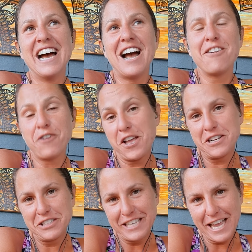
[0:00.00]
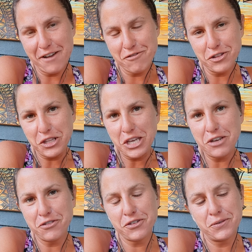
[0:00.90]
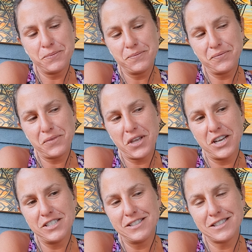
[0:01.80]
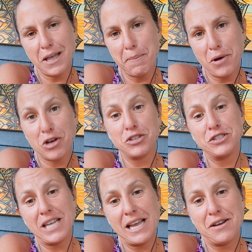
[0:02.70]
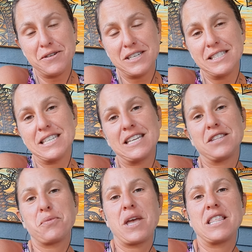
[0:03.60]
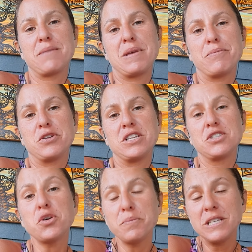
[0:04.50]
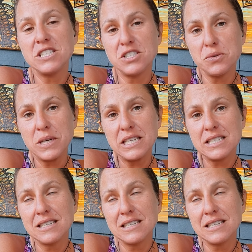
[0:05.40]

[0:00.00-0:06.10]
I finally have relief because I buckled down and did it the way that people had told me to do it.